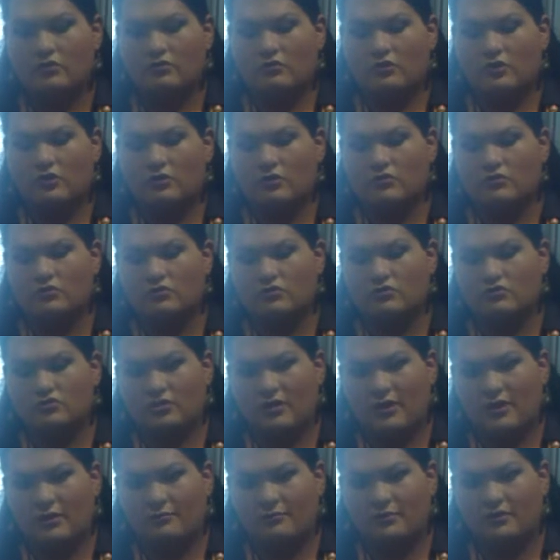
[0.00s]
You can also
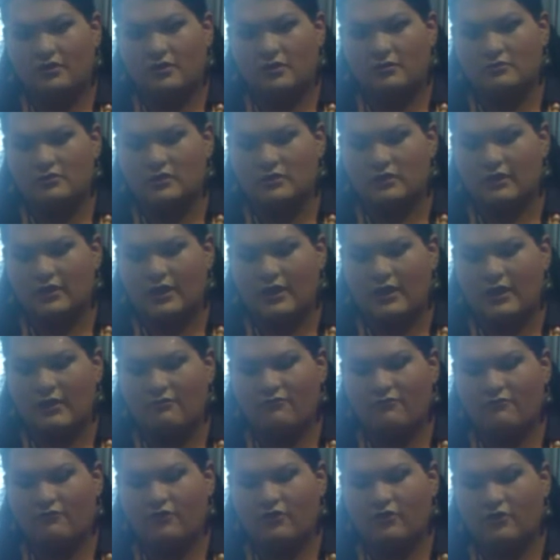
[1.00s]
drop some
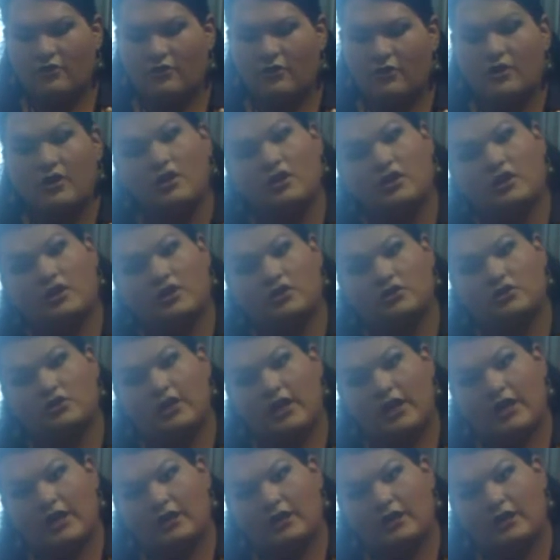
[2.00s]
camphor, and